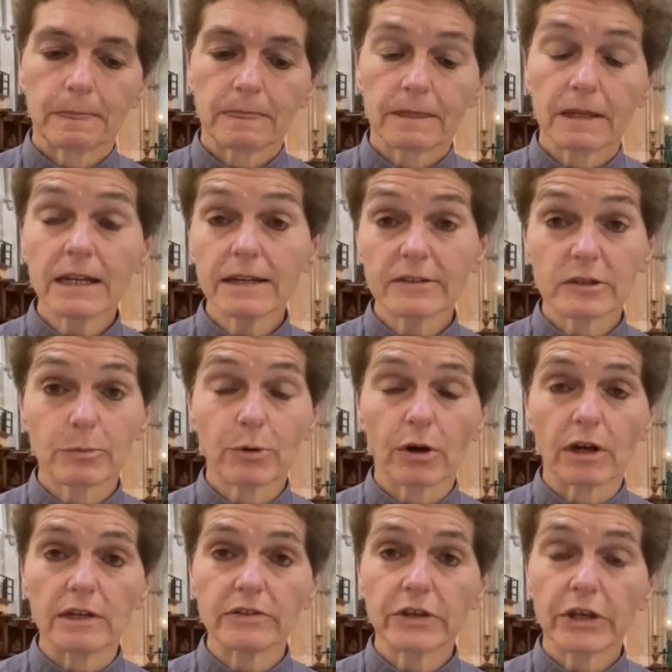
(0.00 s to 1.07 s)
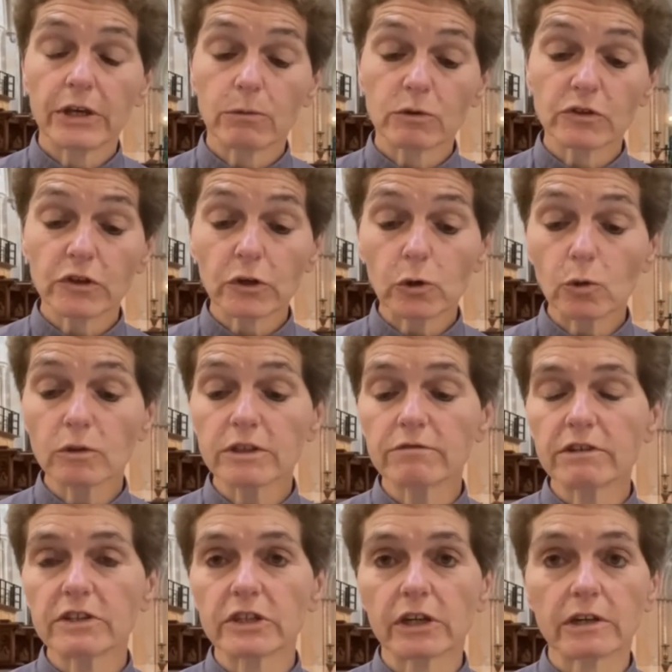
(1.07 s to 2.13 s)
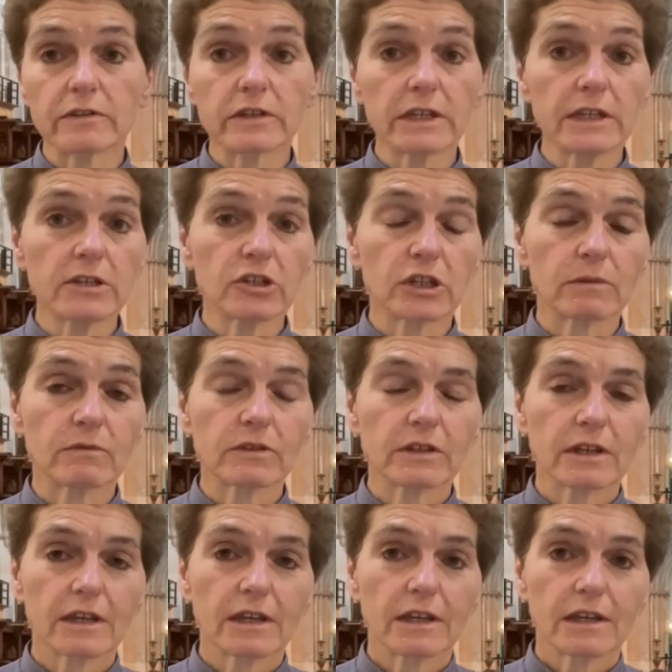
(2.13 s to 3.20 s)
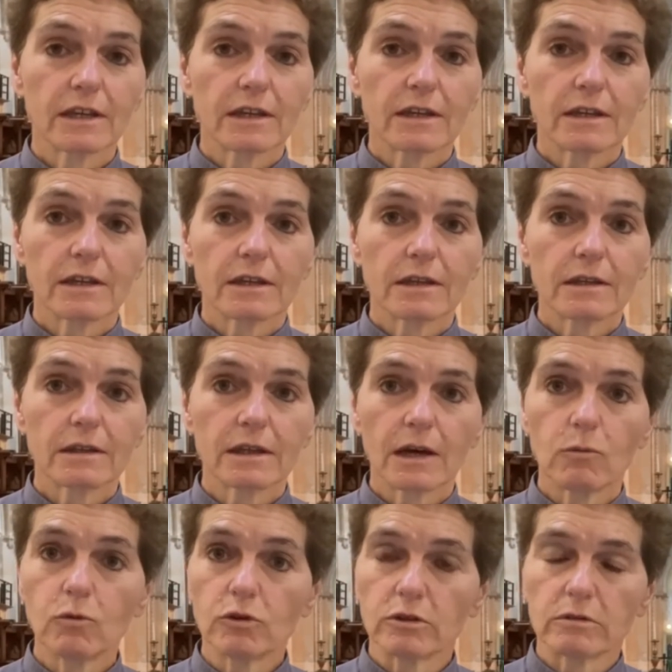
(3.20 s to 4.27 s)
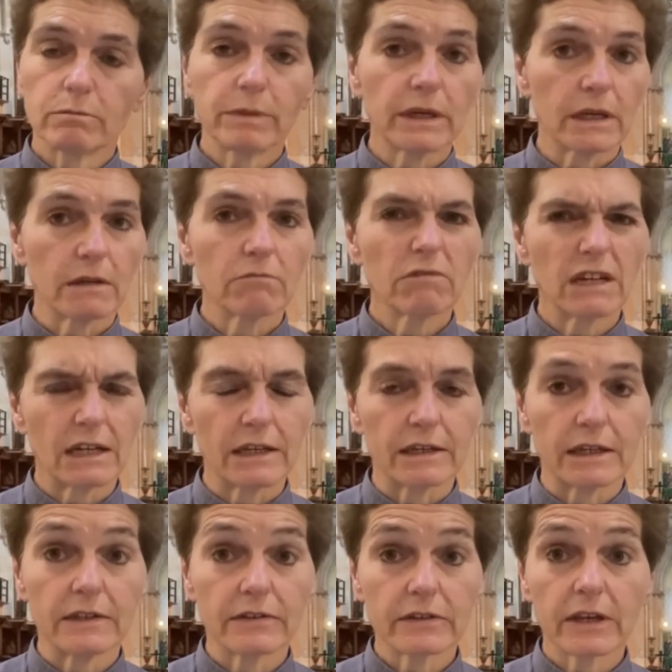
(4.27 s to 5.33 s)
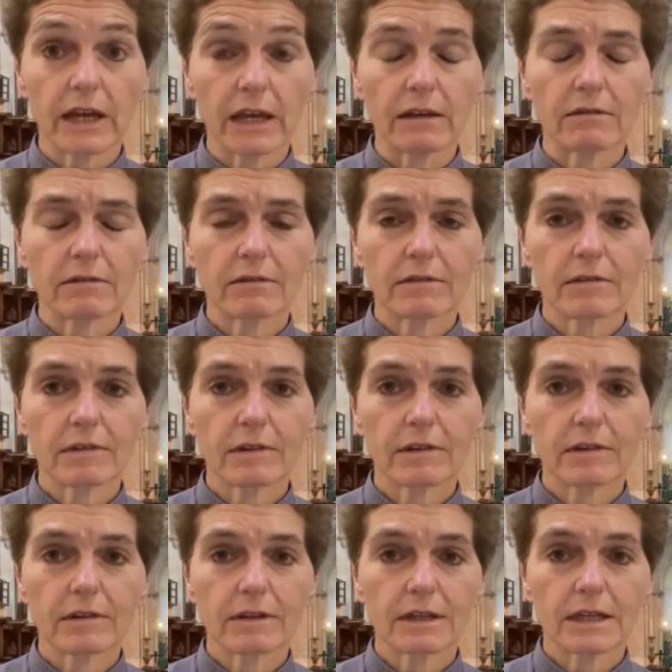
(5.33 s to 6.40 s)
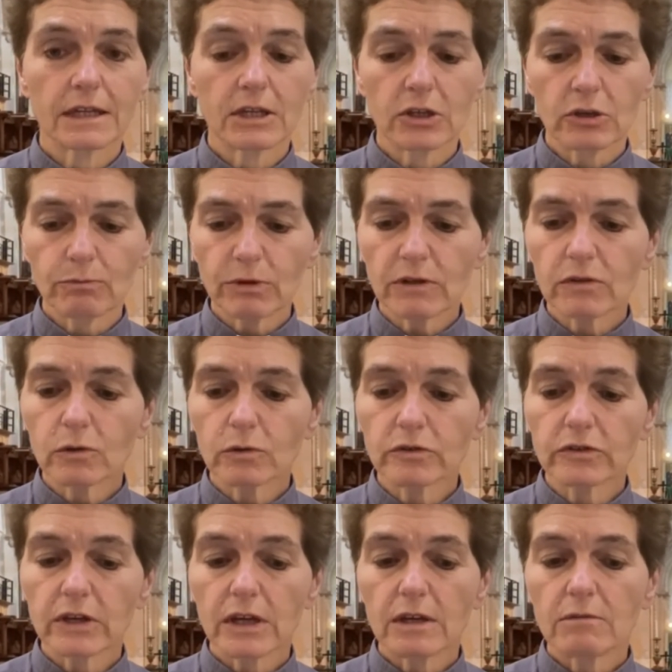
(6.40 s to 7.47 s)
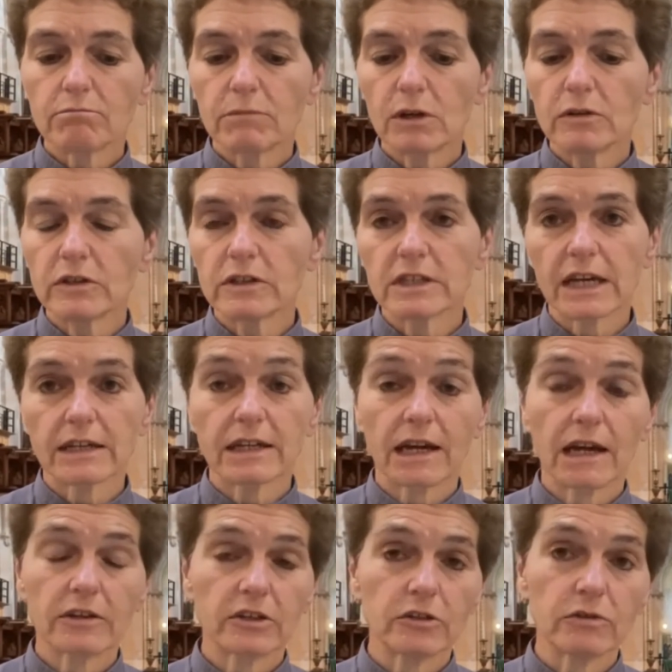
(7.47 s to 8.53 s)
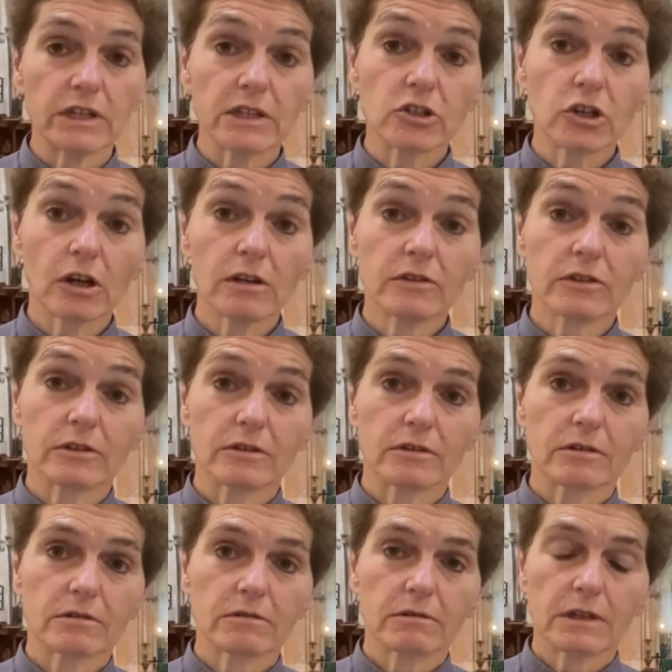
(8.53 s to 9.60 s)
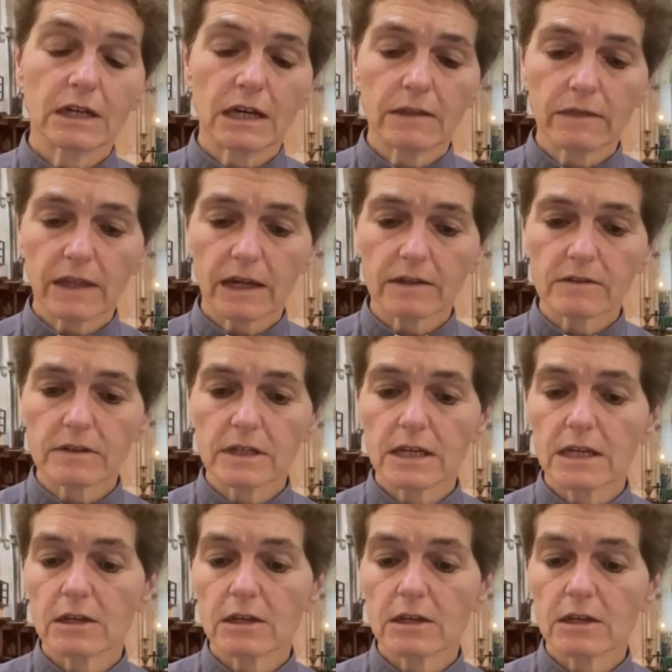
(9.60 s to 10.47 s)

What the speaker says: The next surprise was the call to return to Egypt. That would be really insane. But of course, Moses had had a unique childhood, and that